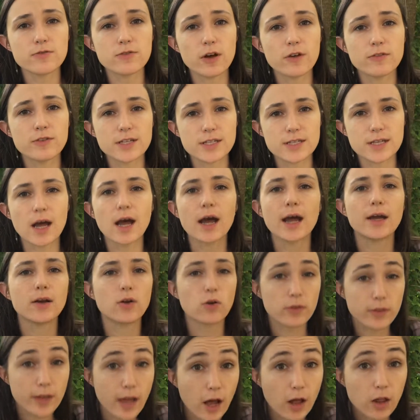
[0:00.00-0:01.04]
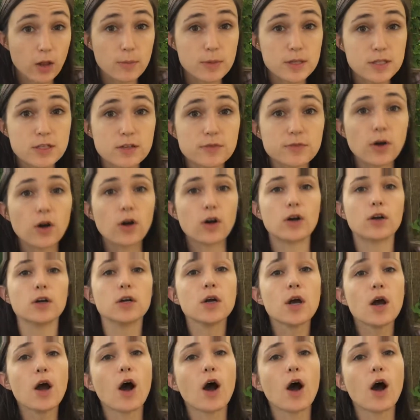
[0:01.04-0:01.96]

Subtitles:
of design, or the elements of art,